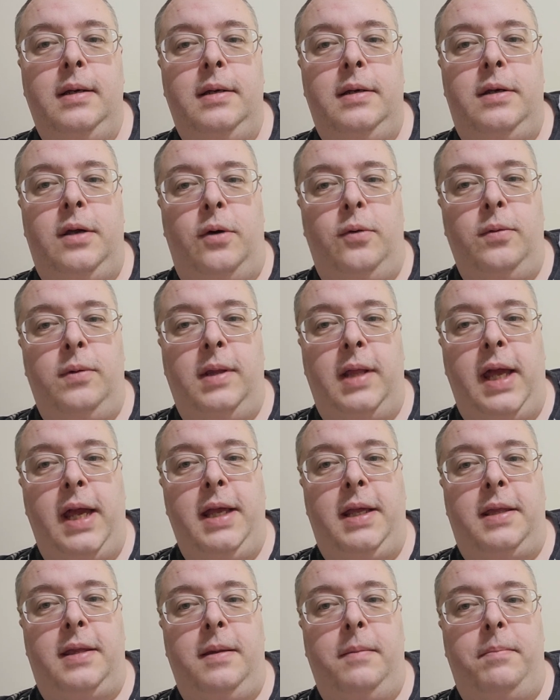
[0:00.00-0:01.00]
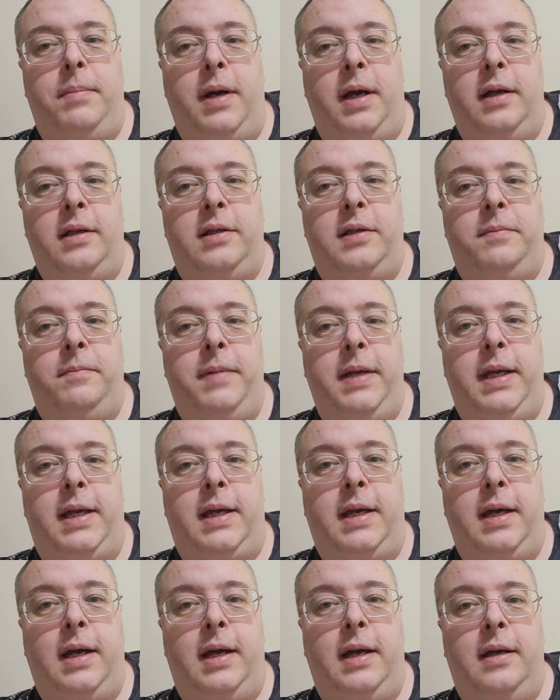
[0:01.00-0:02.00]
don't like the bus
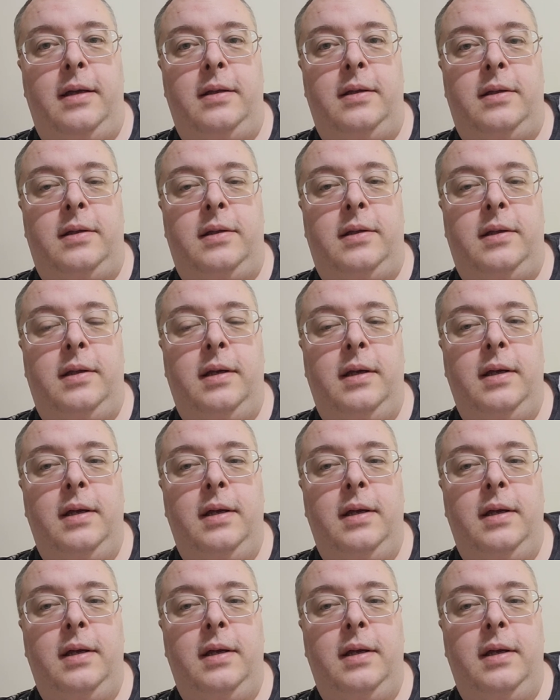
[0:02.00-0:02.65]
because